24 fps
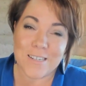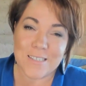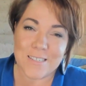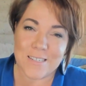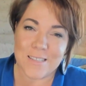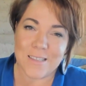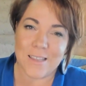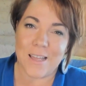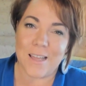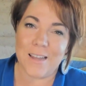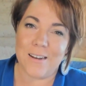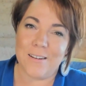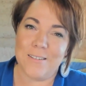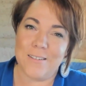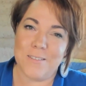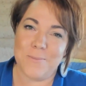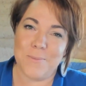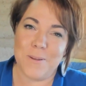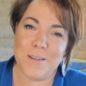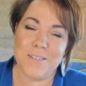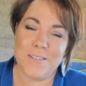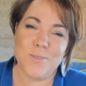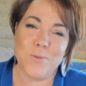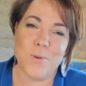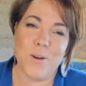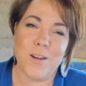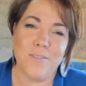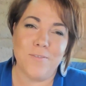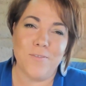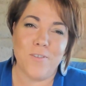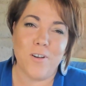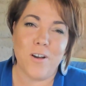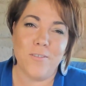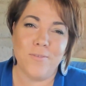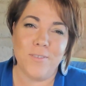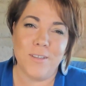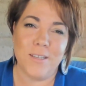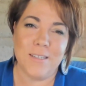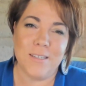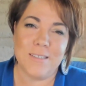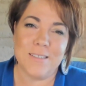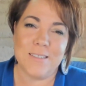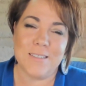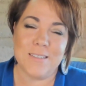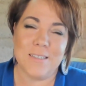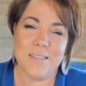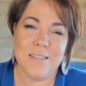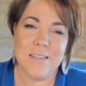to that, I spent 25
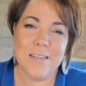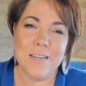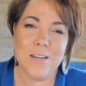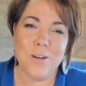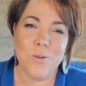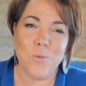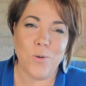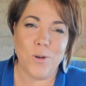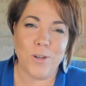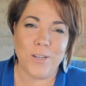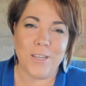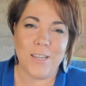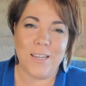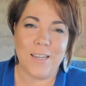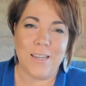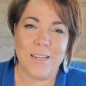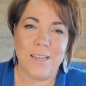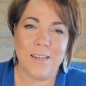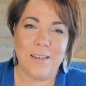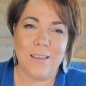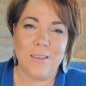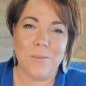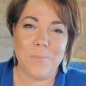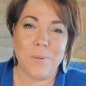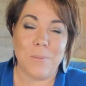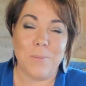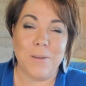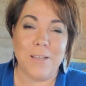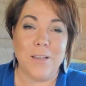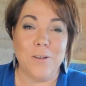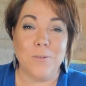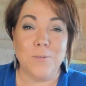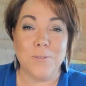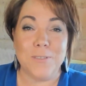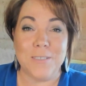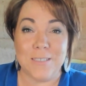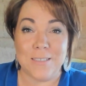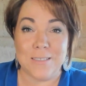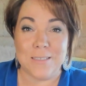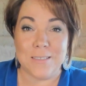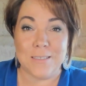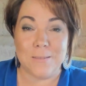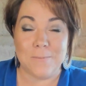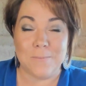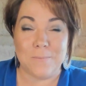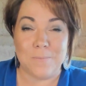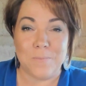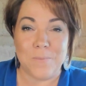years working in the public health
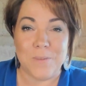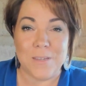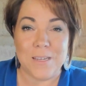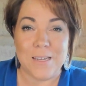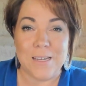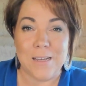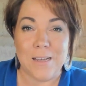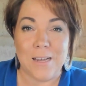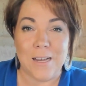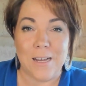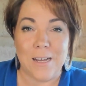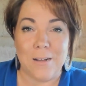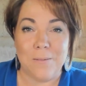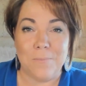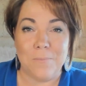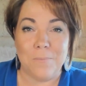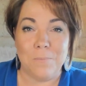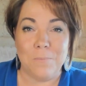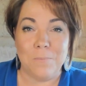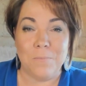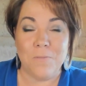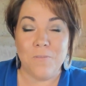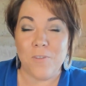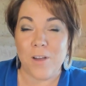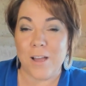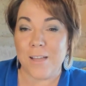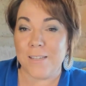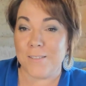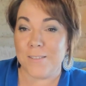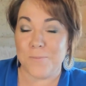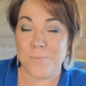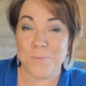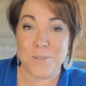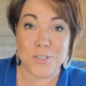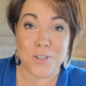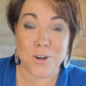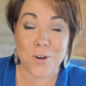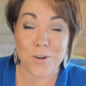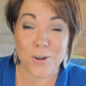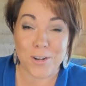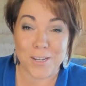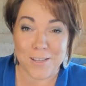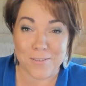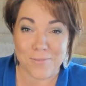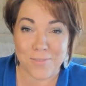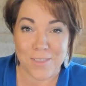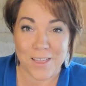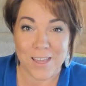system, vast
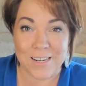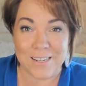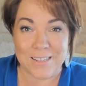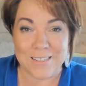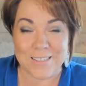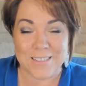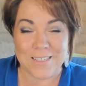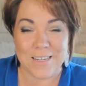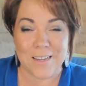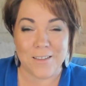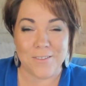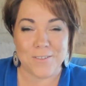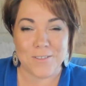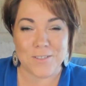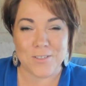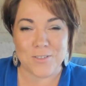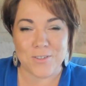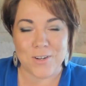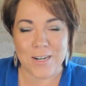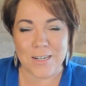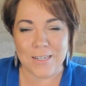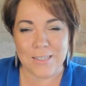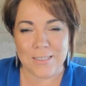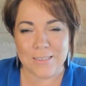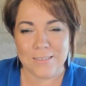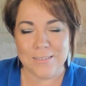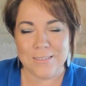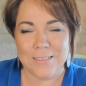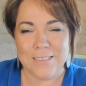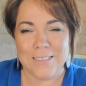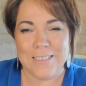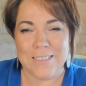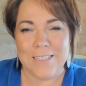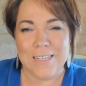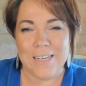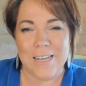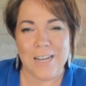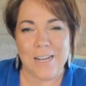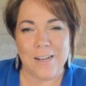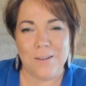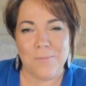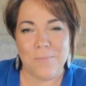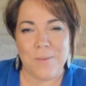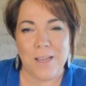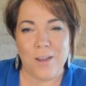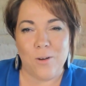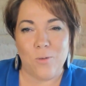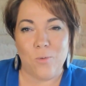majority of that in South Australia,
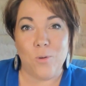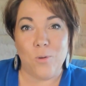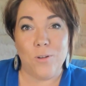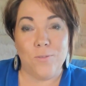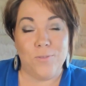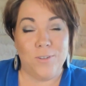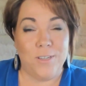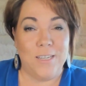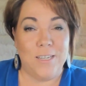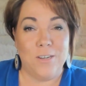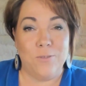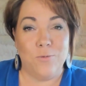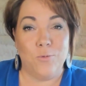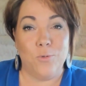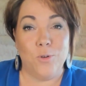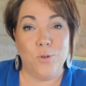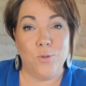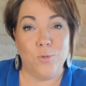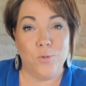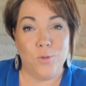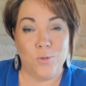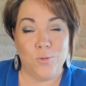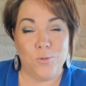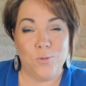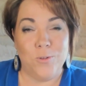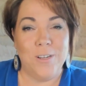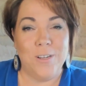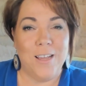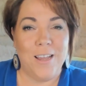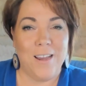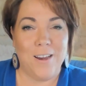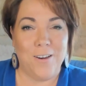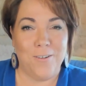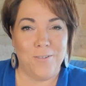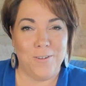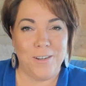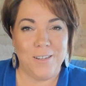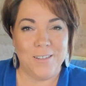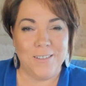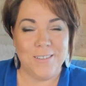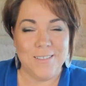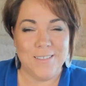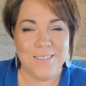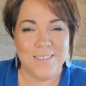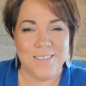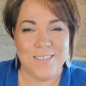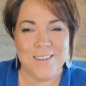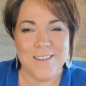and all of it in rural
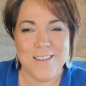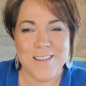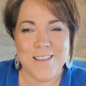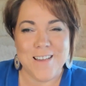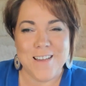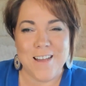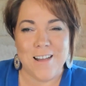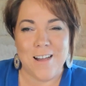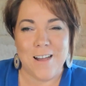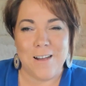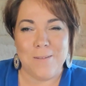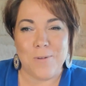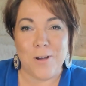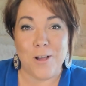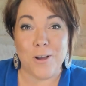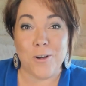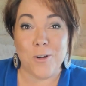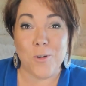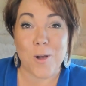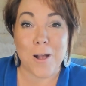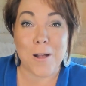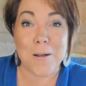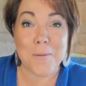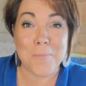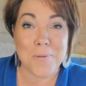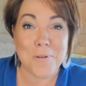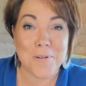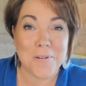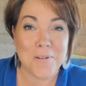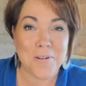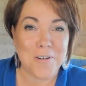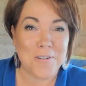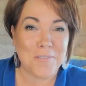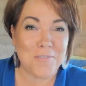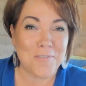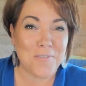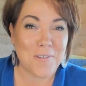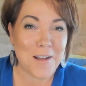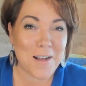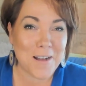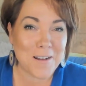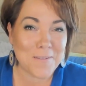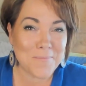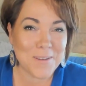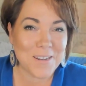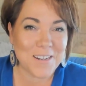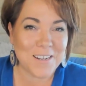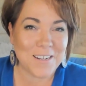areas. I grew up on a
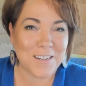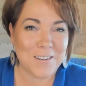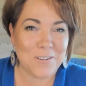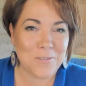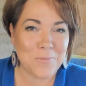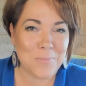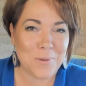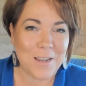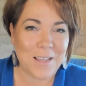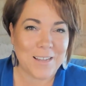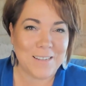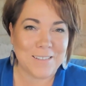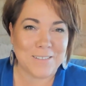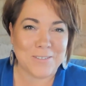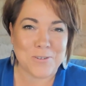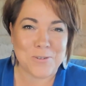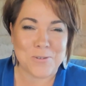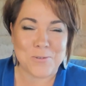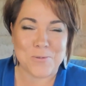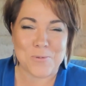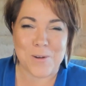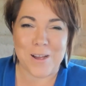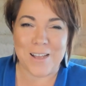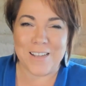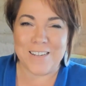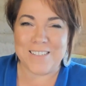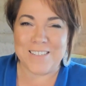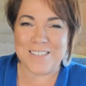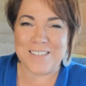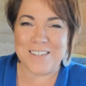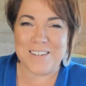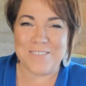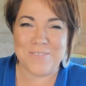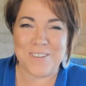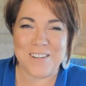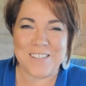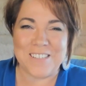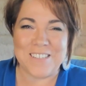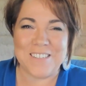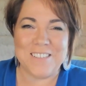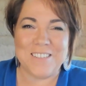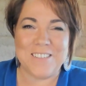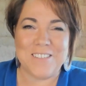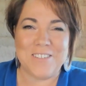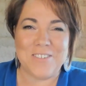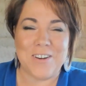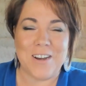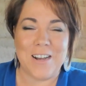farm in a little place called Wagen in Western
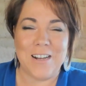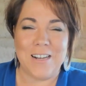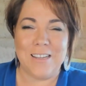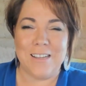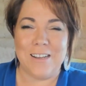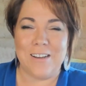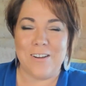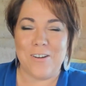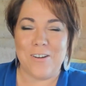Australia